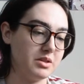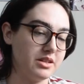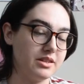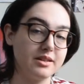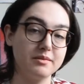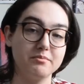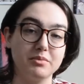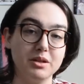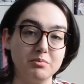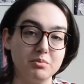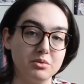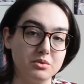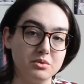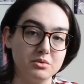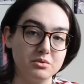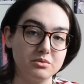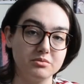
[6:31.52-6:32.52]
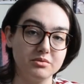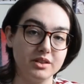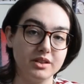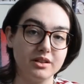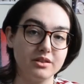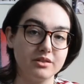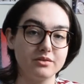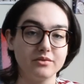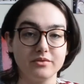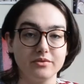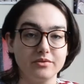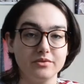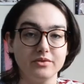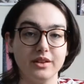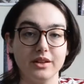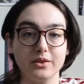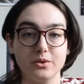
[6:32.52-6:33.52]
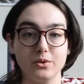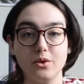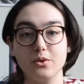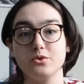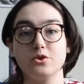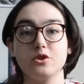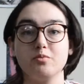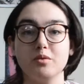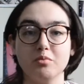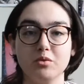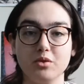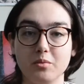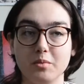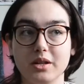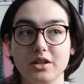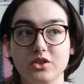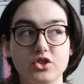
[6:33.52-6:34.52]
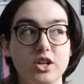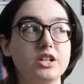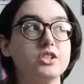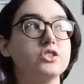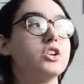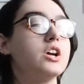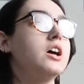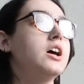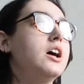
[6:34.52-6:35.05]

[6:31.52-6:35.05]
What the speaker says: be that people who, you know, those are the people that we can change.